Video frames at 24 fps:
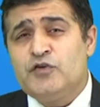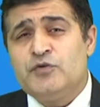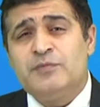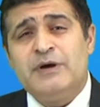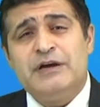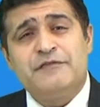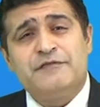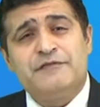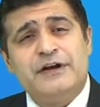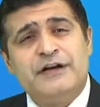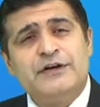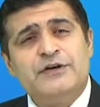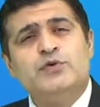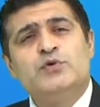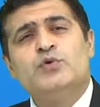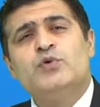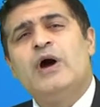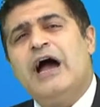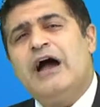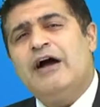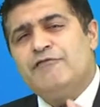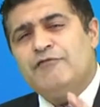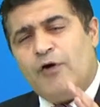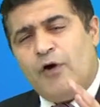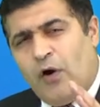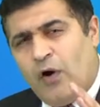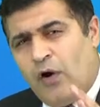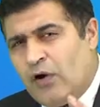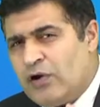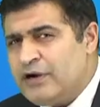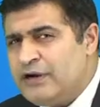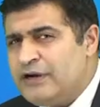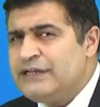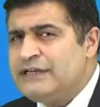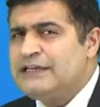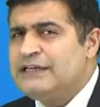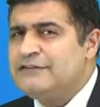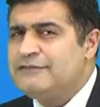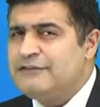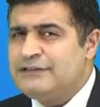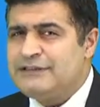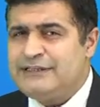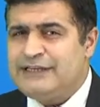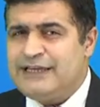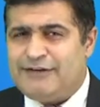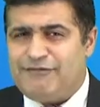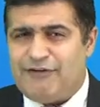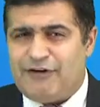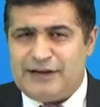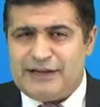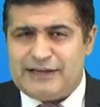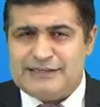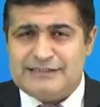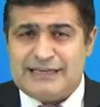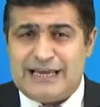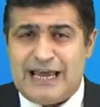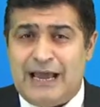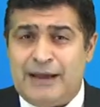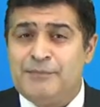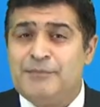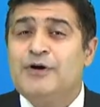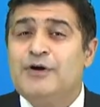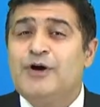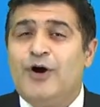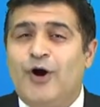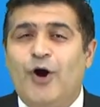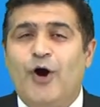my friend, who have already given the FR exam